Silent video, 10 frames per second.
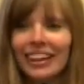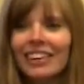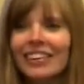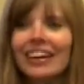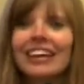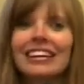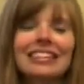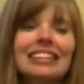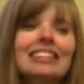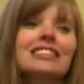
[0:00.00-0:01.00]
Okay,
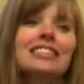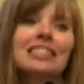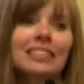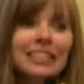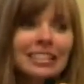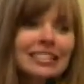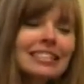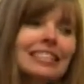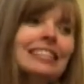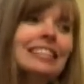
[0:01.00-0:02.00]
then you
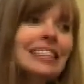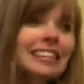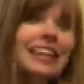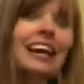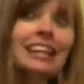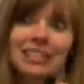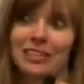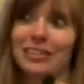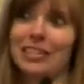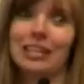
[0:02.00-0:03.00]
seriously need an
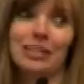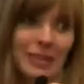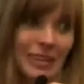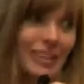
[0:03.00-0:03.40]
attitude adjustment,